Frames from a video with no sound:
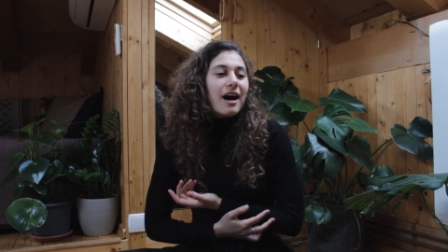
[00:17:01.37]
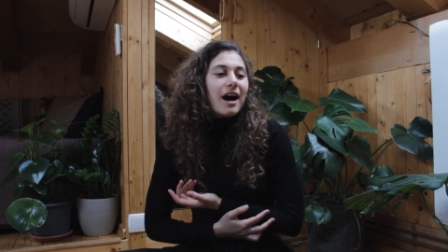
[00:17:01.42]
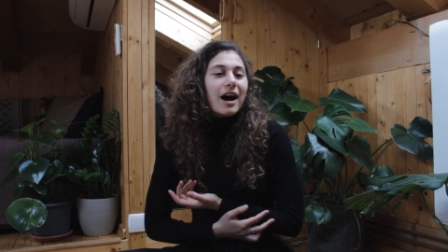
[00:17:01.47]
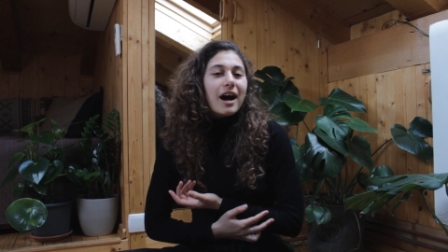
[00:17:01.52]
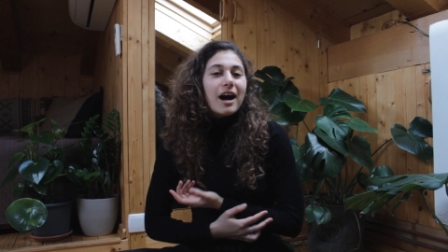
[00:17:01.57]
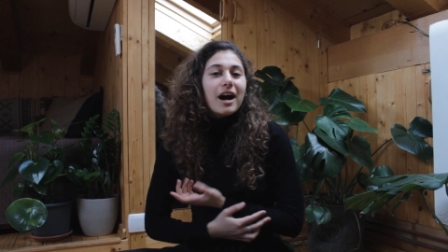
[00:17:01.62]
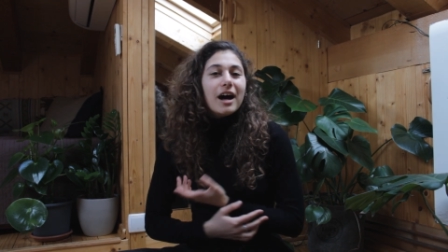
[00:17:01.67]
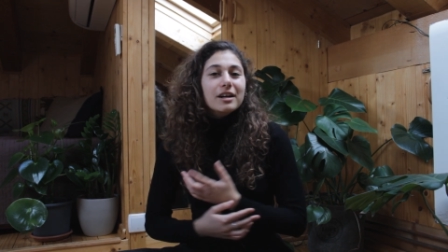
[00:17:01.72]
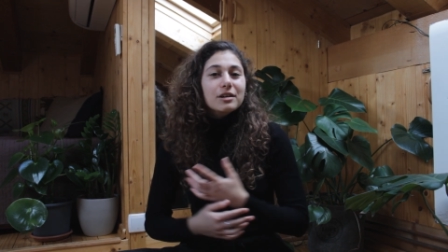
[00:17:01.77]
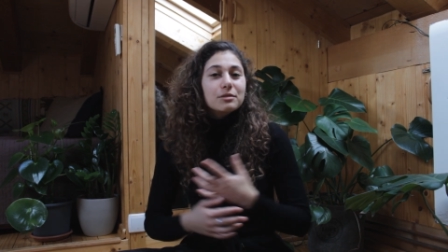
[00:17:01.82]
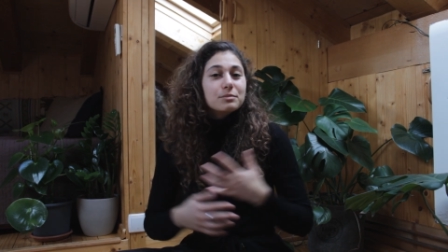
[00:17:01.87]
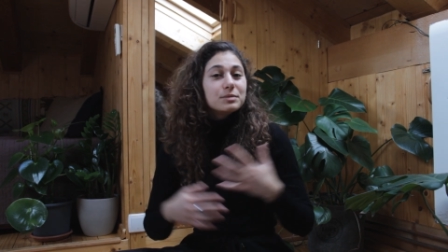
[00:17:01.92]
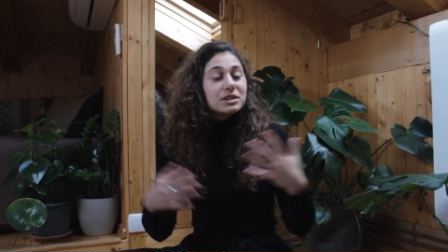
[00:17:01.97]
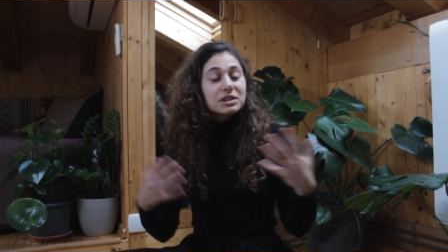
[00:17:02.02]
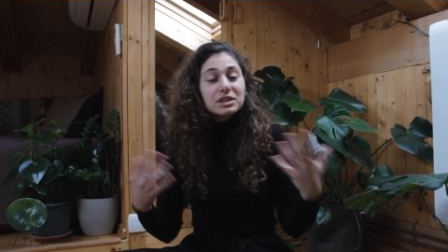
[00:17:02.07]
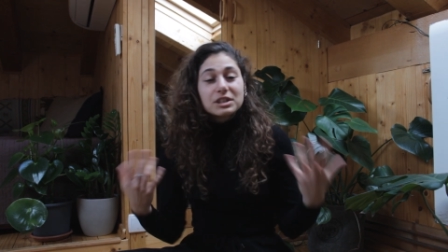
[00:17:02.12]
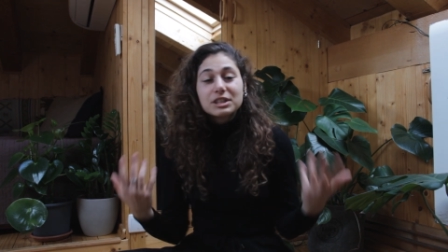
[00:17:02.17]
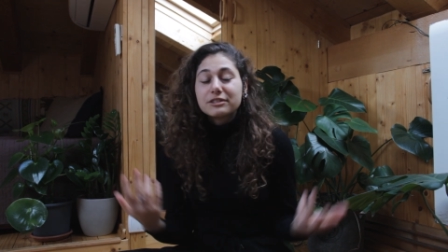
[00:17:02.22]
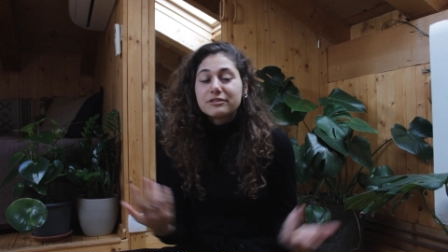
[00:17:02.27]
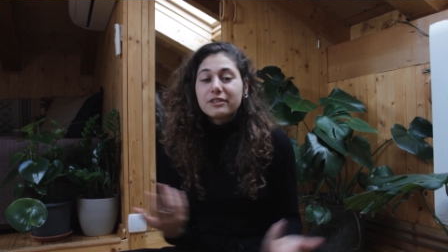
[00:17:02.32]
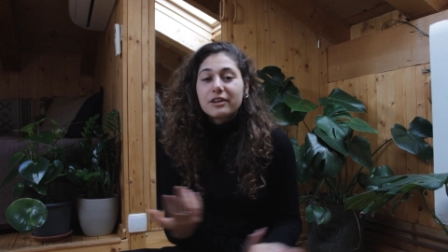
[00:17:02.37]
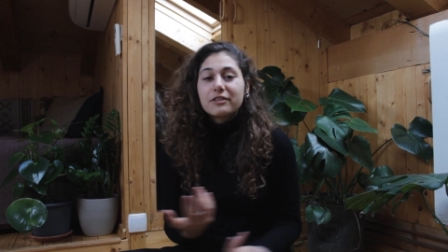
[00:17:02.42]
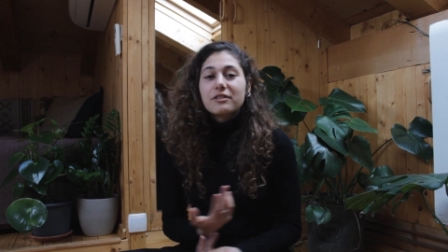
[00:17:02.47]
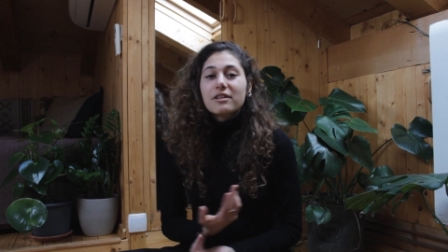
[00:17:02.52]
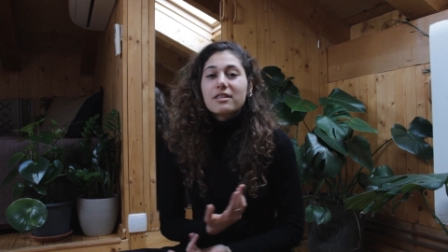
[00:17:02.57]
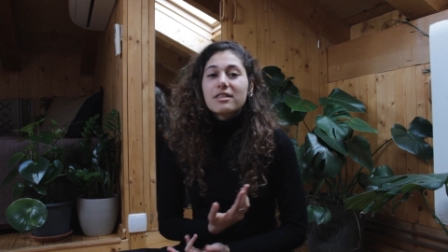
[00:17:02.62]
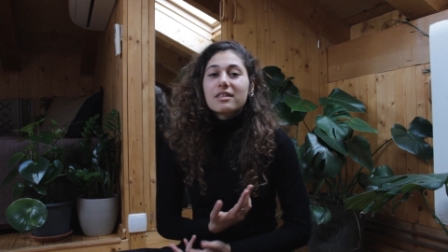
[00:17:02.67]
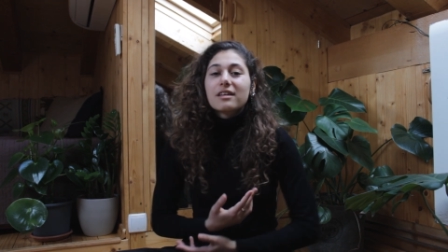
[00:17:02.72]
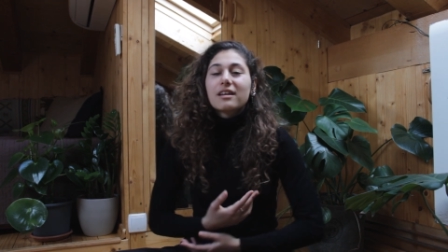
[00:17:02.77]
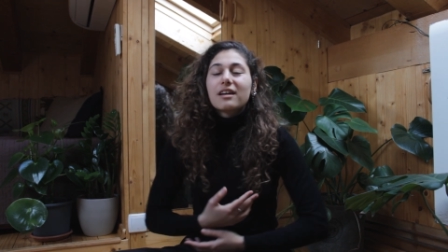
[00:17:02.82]
I observe
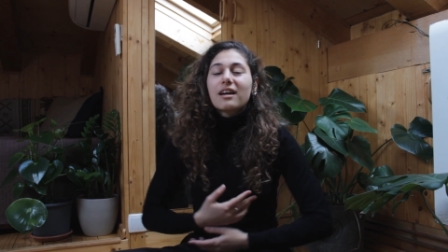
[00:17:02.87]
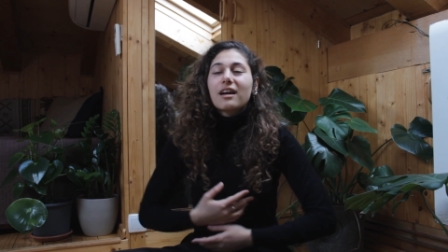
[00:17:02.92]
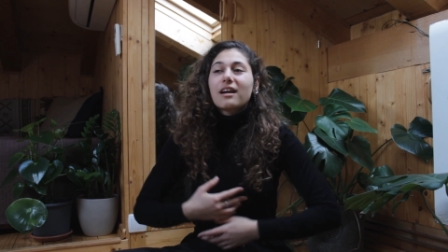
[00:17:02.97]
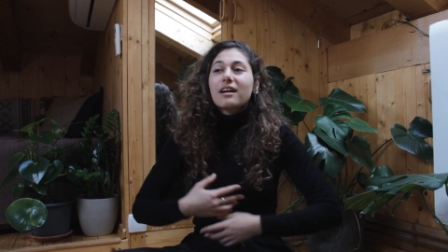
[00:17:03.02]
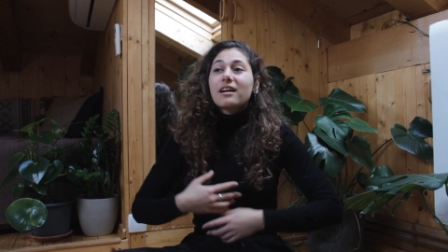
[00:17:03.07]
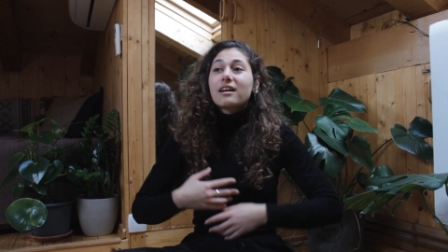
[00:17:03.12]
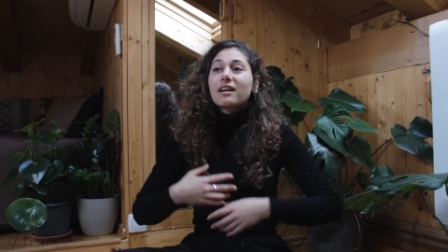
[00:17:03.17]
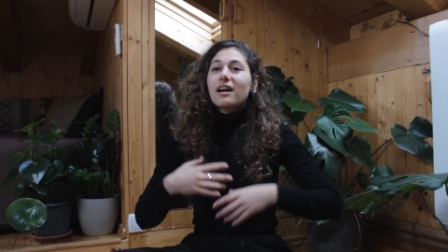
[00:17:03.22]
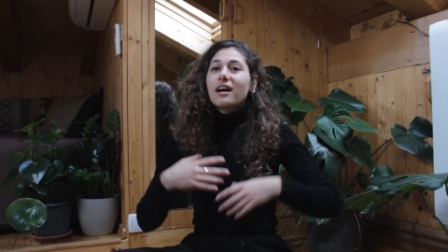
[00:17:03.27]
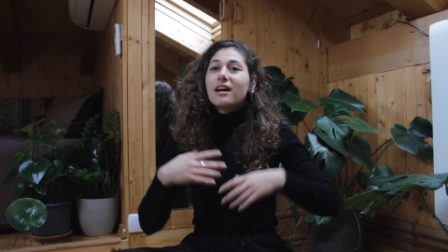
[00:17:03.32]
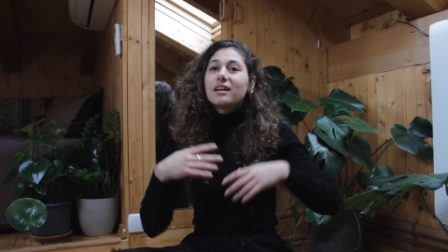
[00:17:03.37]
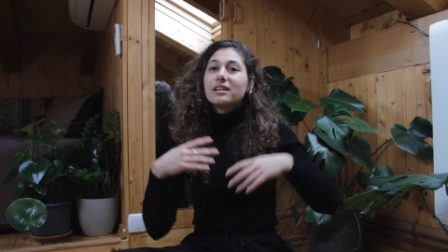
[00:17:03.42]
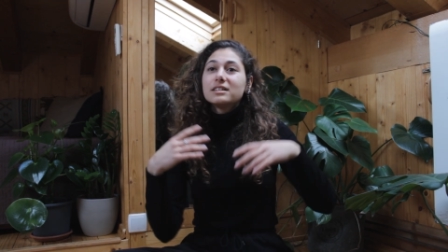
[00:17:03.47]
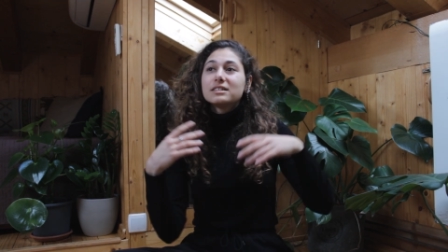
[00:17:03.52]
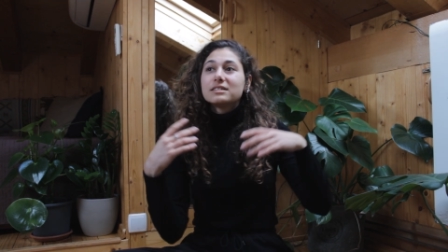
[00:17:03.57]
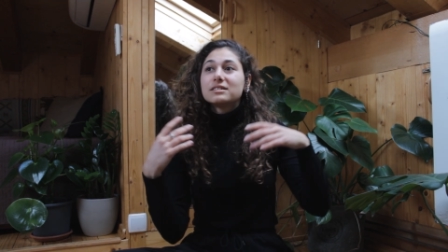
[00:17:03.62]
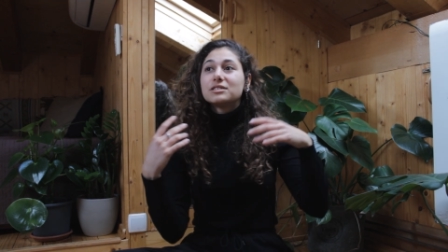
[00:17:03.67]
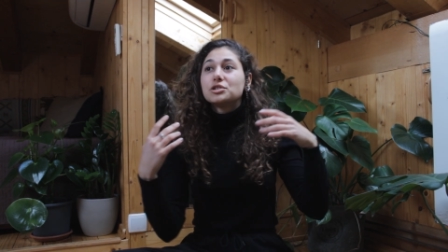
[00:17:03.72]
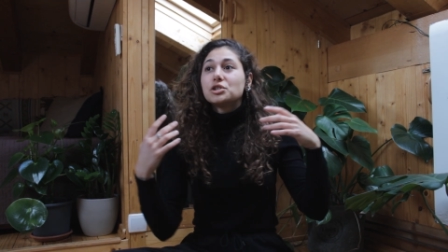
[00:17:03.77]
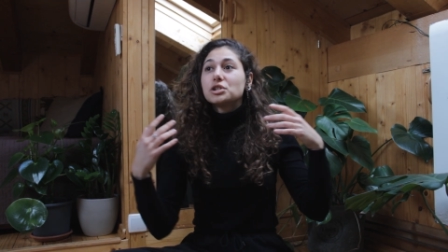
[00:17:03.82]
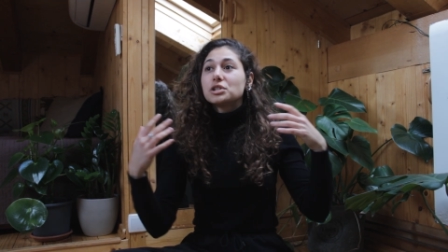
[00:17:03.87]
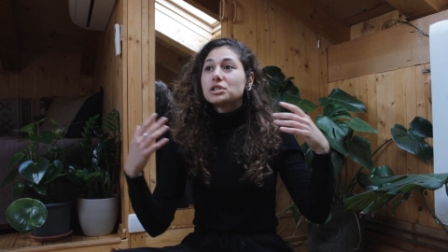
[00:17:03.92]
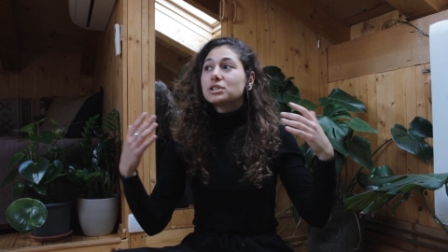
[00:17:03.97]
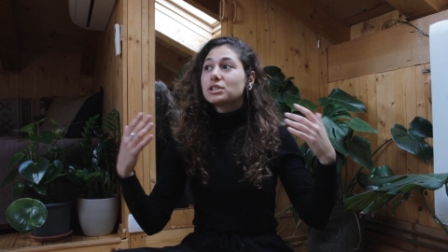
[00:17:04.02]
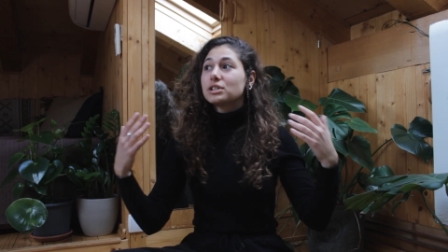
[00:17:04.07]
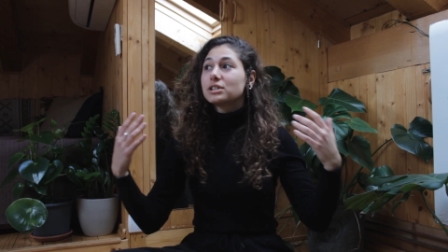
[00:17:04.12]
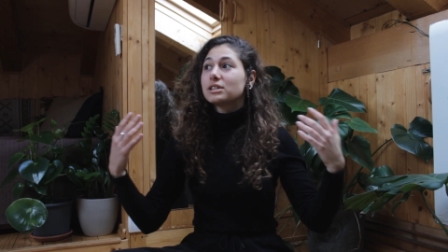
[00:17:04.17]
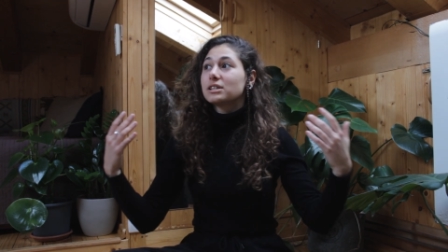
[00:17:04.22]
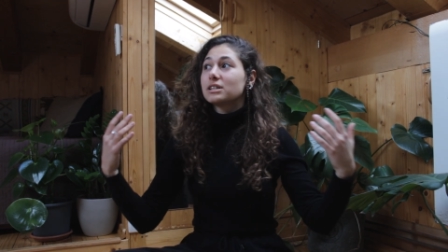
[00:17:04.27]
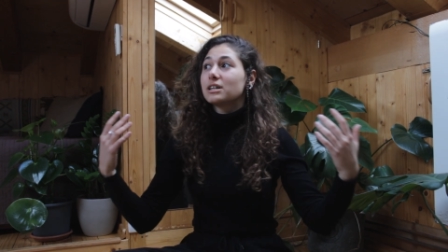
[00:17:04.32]
everything and it's
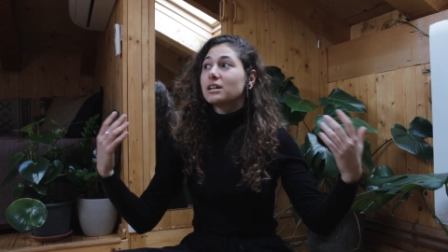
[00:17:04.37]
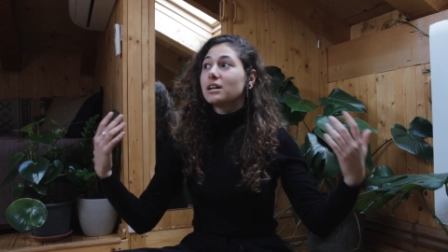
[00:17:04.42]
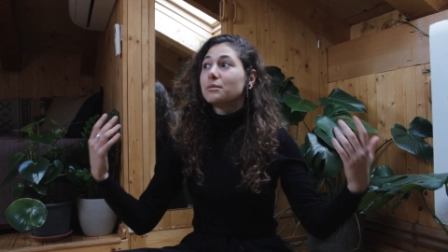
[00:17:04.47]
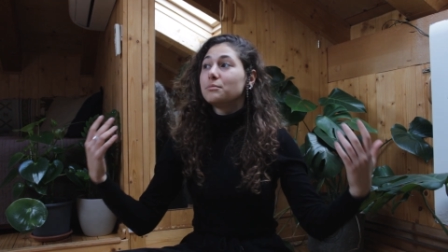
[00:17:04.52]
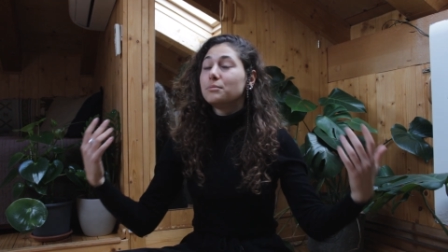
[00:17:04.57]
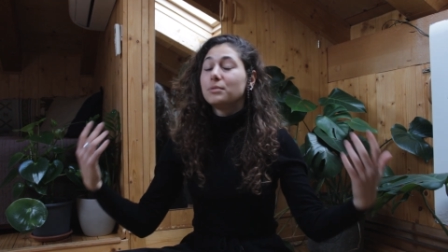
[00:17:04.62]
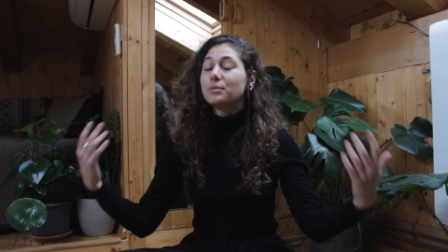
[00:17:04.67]
just a